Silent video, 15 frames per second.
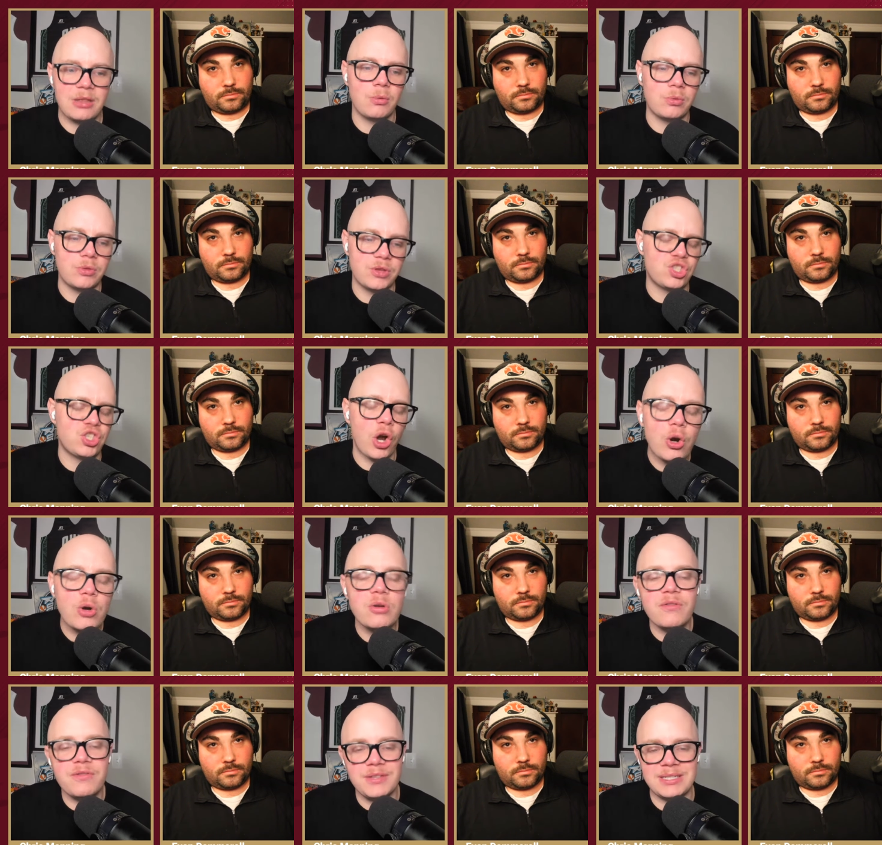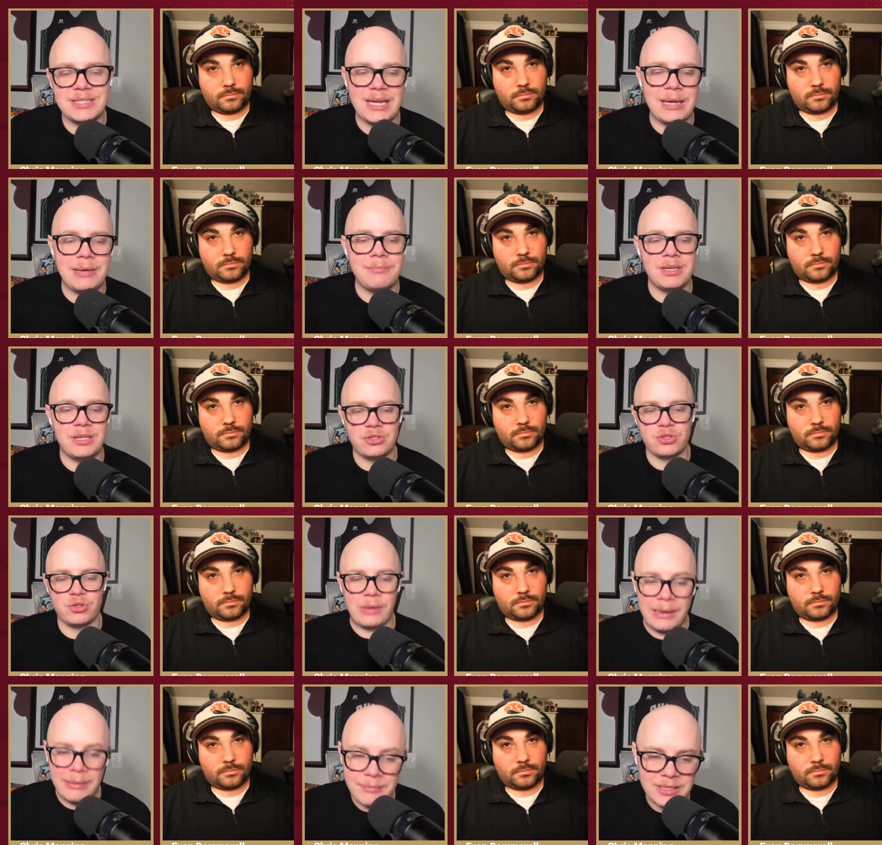Speaker 1: The, the tone of this game being as
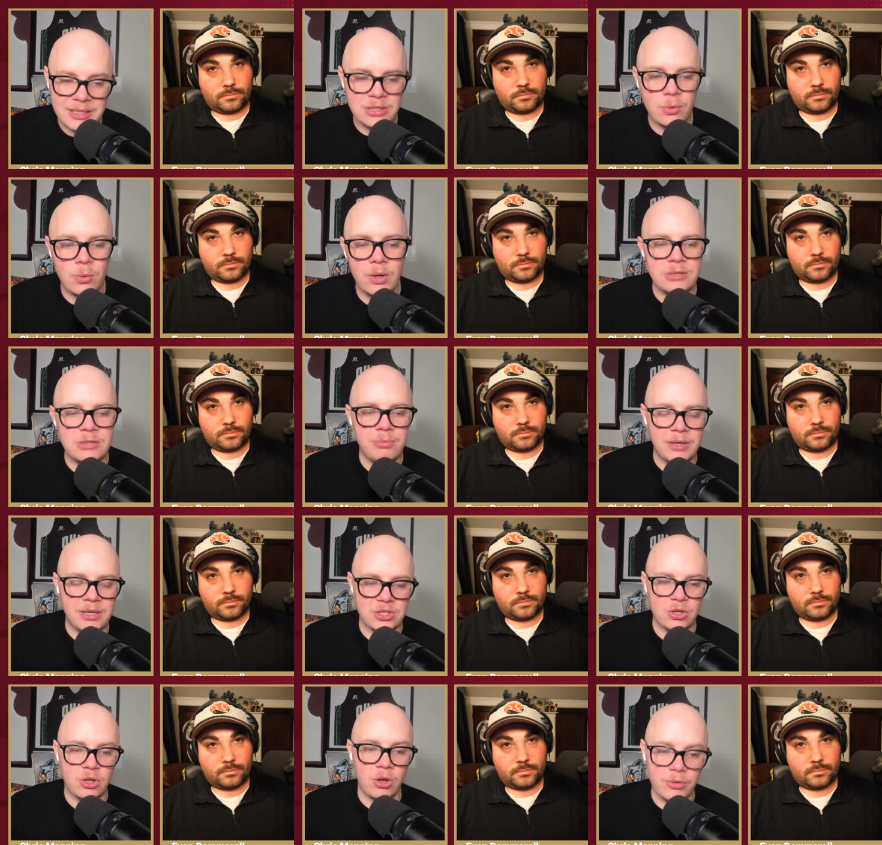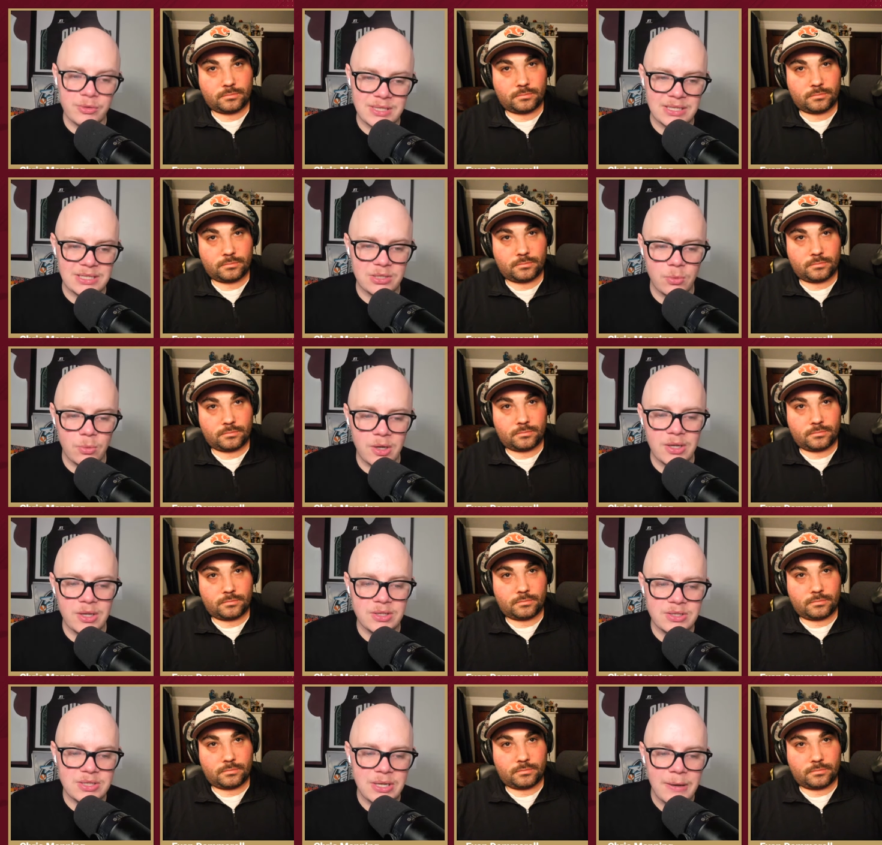grimy as it was, being as close as it
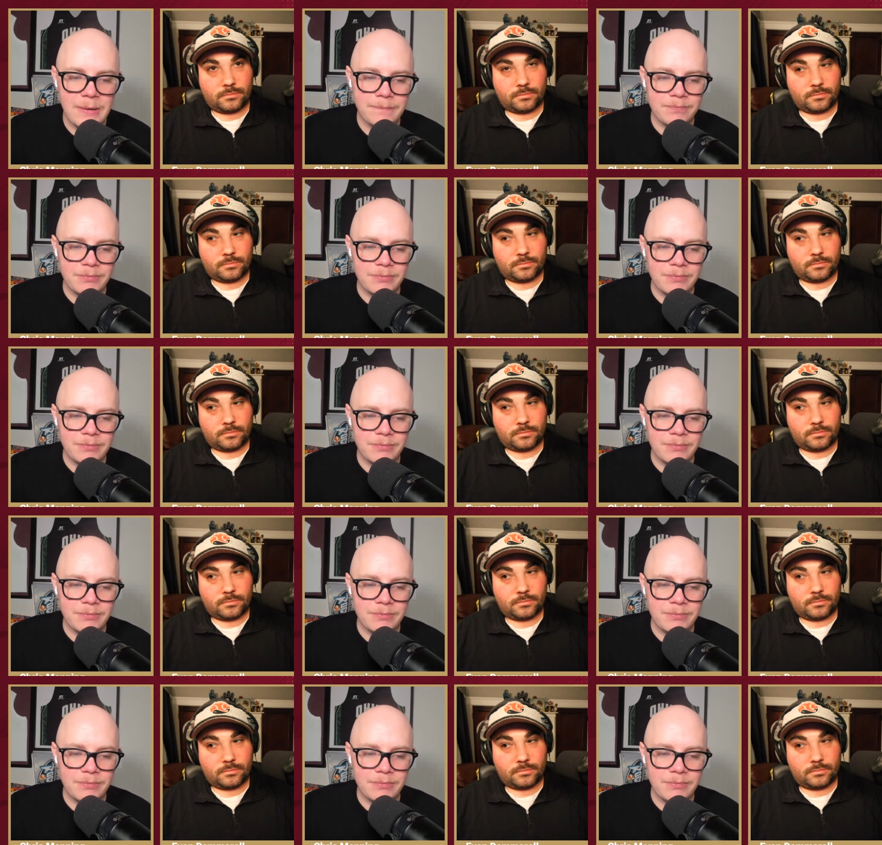was,